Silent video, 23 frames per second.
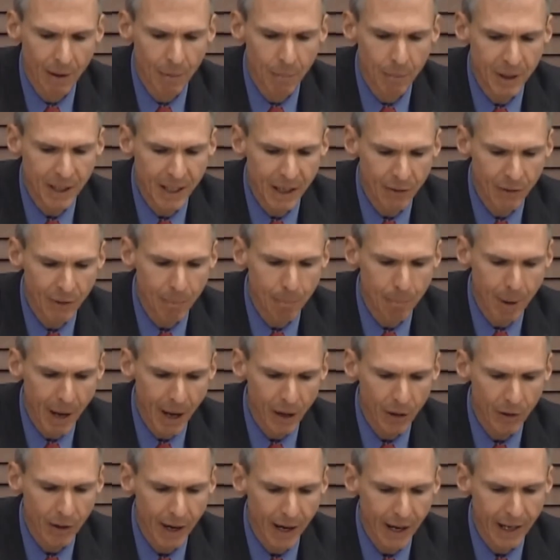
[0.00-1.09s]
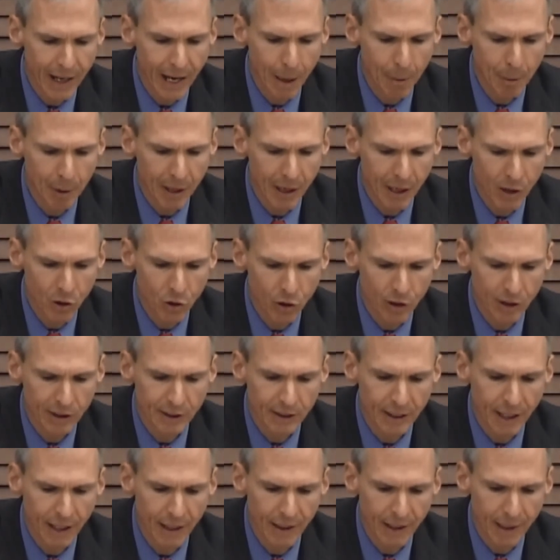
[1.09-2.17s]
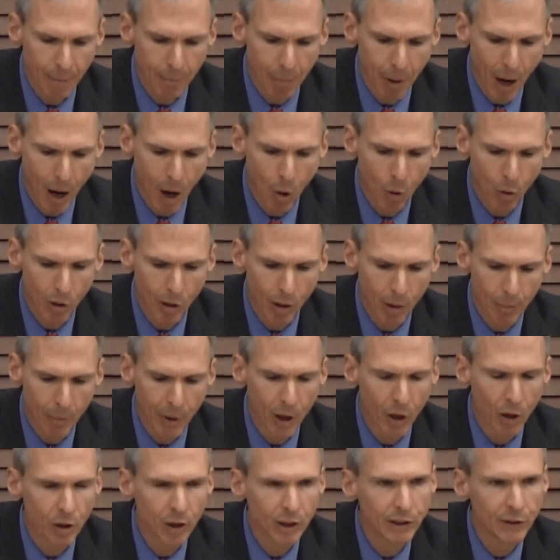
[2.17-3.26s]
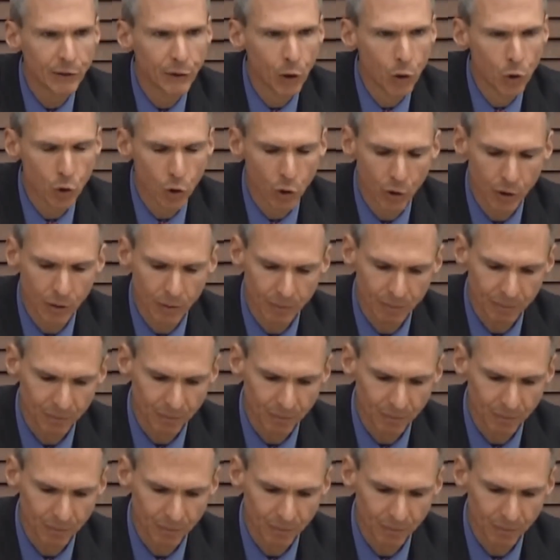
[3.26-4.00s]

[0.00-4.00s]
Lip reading: be even better economic engines that power America's future.